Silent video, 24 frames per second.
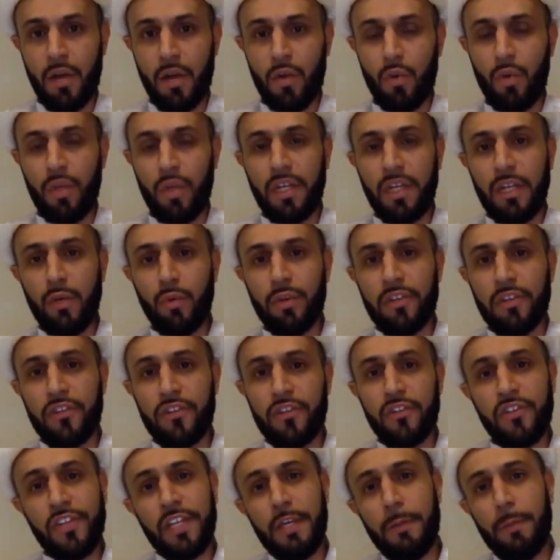when he would
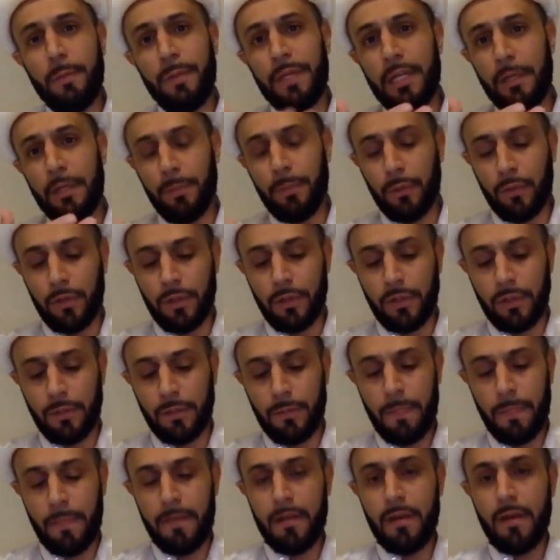see people